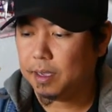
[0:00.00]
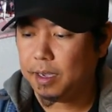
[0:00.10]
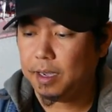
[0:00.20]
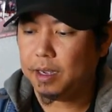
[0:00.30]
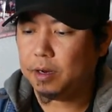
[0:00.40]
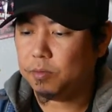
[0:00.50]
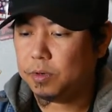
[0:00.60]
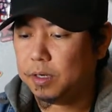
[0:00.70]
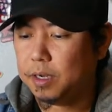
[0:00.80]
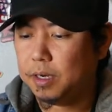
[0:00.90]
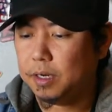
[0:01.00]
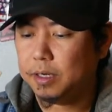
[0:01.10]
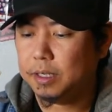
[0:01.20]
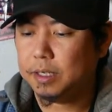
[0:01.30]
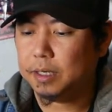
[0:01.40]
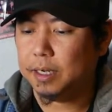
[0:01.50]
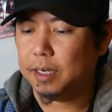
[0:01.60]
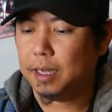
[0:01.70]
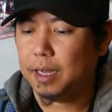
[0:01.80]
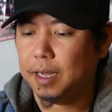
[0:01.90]
And we're gonna need
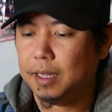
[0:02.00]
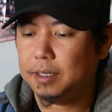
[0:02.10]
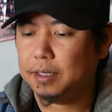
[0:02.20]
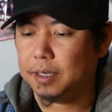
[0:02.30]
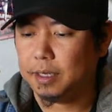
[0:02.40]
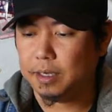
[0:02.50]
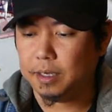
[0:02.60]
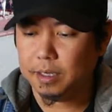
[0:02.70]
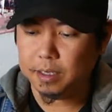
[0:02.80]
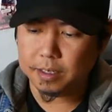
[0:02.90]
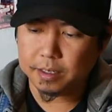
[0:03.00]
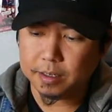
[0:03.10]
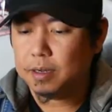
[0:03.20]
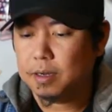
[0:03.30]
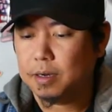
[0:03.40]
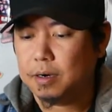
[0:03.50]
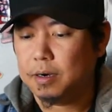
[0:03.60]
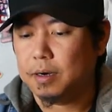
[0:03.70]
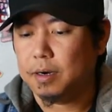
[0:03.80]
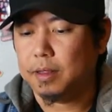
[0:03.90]
the Allen key
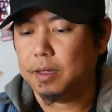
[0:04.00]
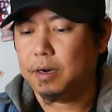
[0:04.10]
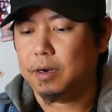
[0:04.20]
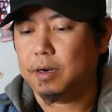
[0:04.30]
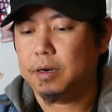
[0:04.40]
right there